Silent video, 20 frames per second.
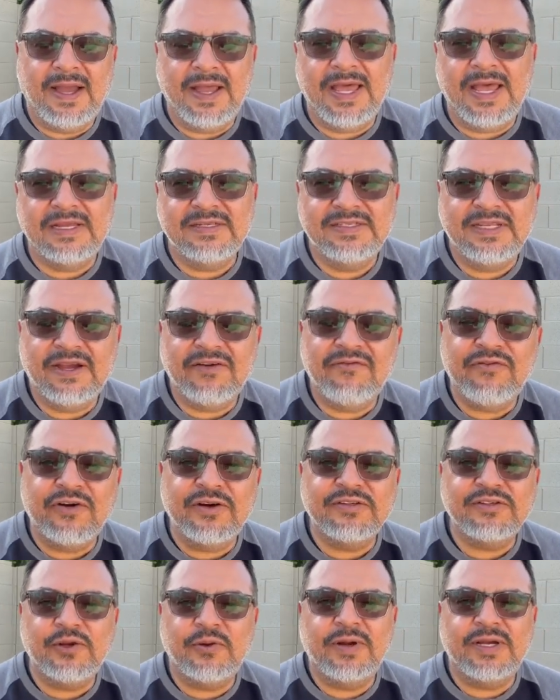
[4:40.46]
I ask that
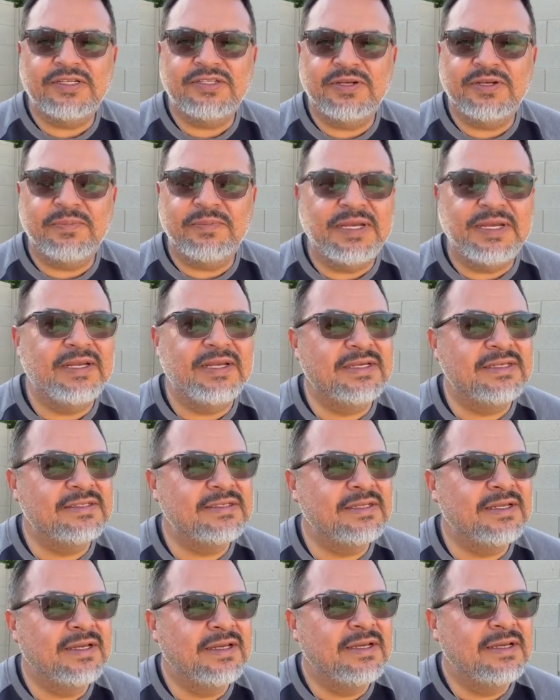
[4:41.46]
first question
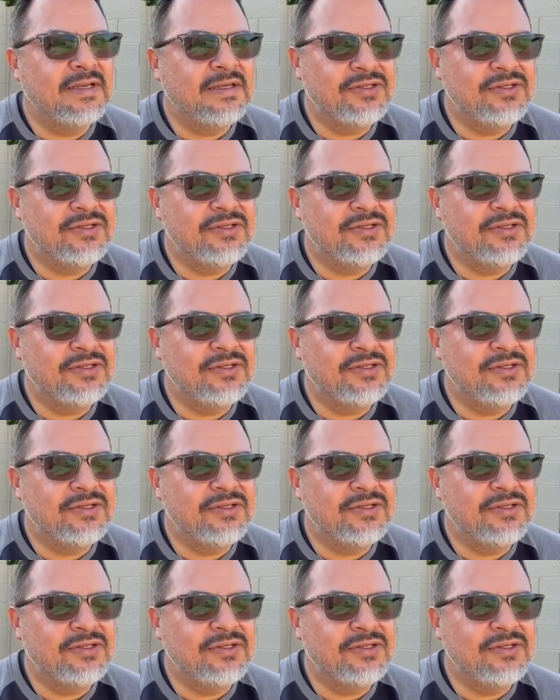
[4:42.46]
because